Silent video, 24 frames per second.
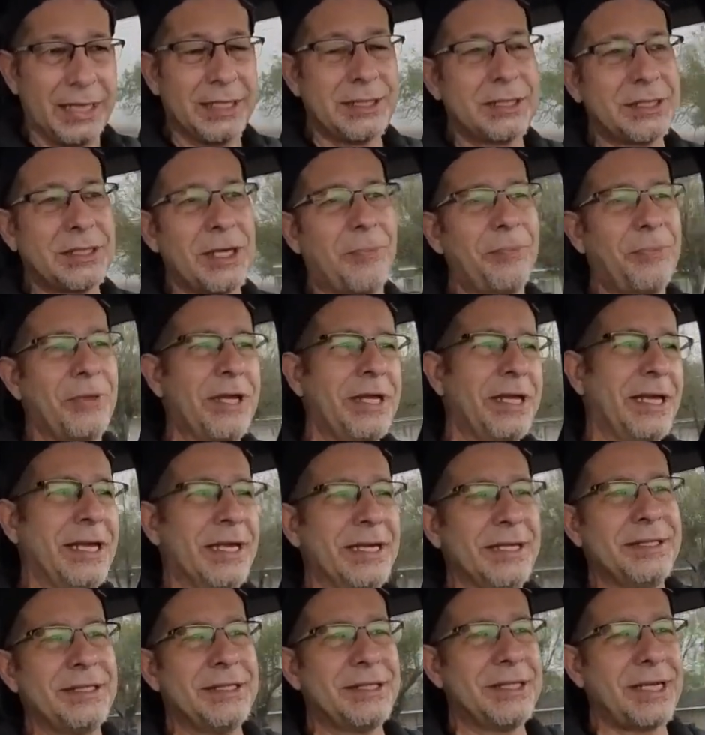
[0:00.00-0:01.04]
something
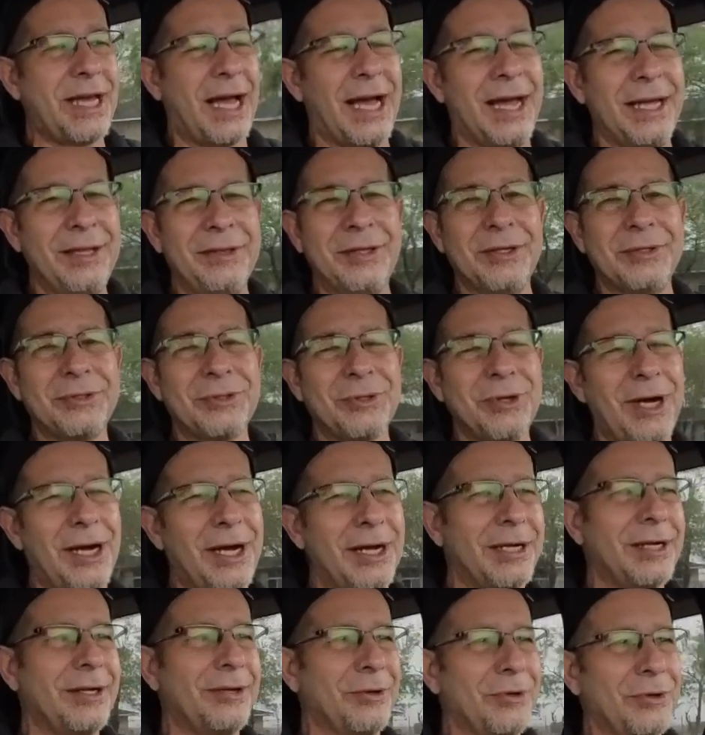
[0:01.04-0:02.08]
inside the
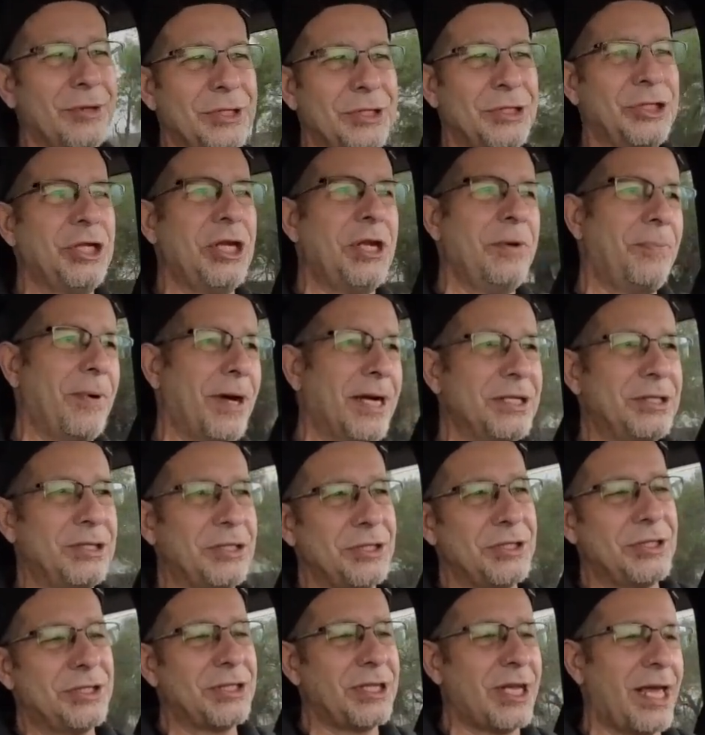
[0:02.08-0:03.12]
truck, or the Jeep, I
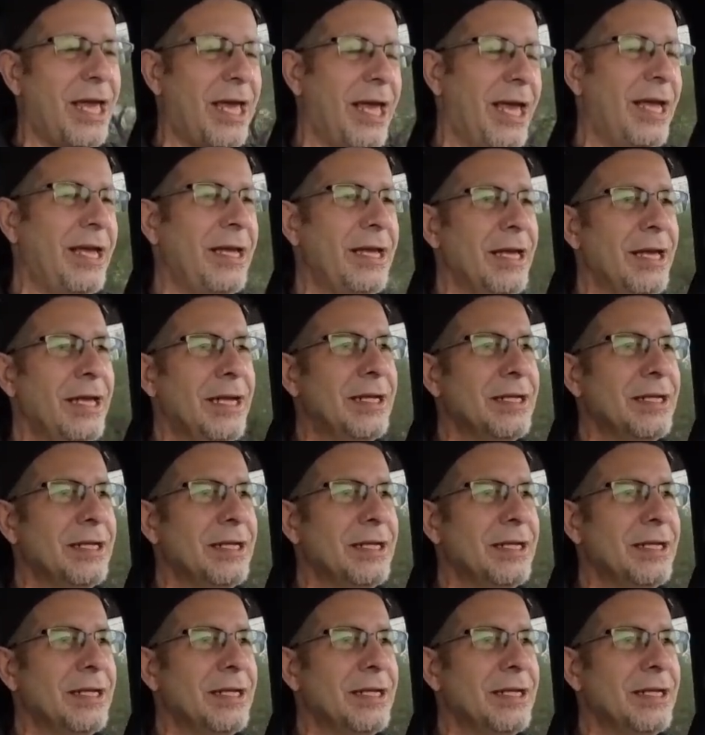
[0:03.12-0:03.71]
should say.